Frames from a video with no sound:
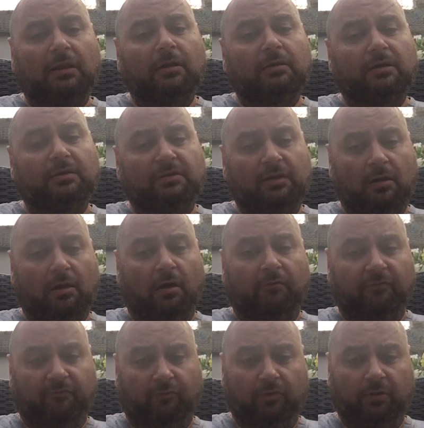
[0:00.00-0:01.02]
this cigar
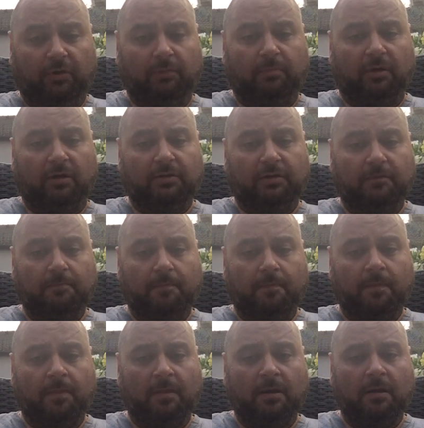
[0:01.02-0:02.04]
for 40 bucks.
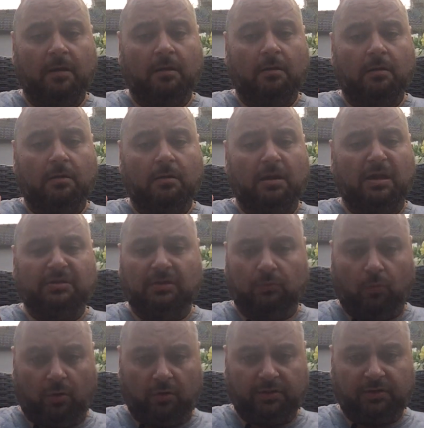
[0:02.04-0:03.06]
Is it
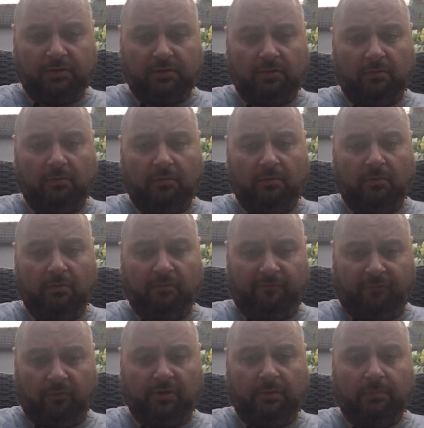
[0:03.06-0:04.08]
worth
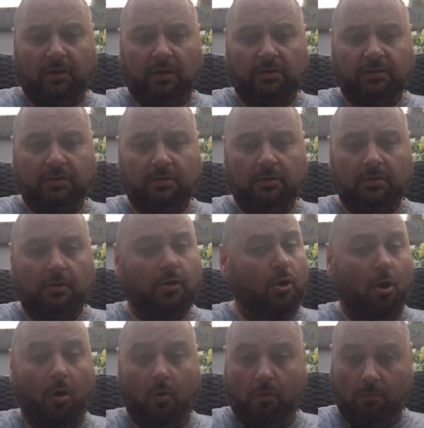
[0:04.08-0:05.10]
40 bucks?
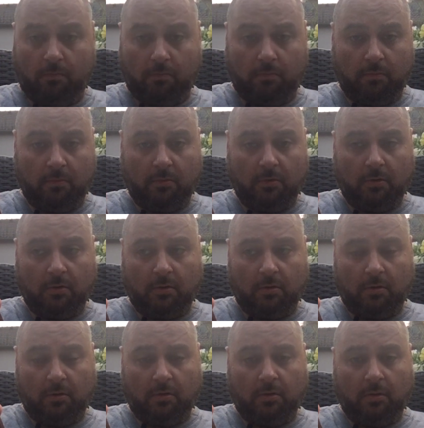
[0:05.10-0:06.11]
No.
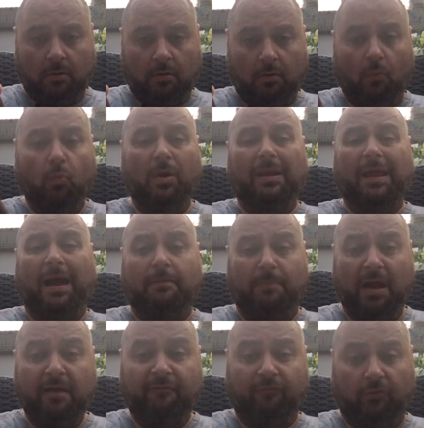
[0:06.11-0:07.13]
Will I
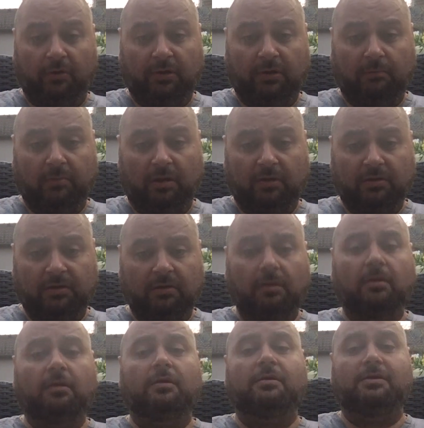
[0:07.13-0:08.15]
pay 40 bucks?
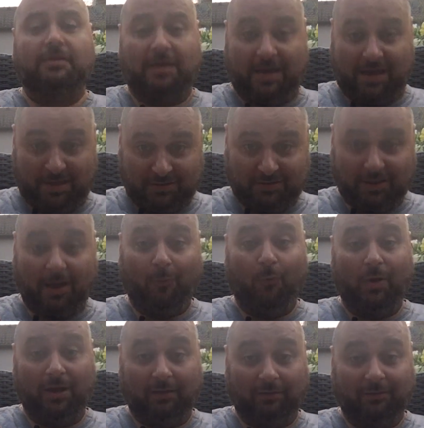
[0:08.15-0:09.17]
Yes, I
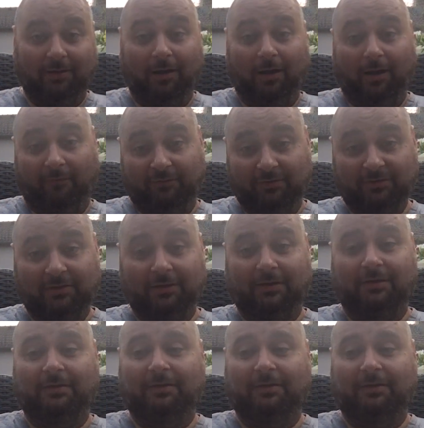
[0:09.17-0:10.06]
will, obviously,